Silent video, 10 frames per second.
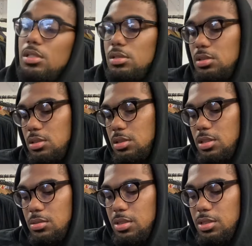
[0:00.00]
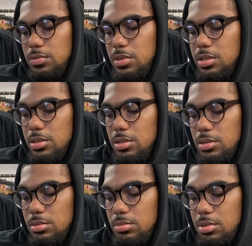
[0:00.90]
Still thinking about this word.
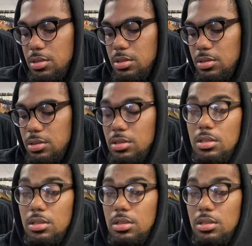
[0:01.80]
Pause.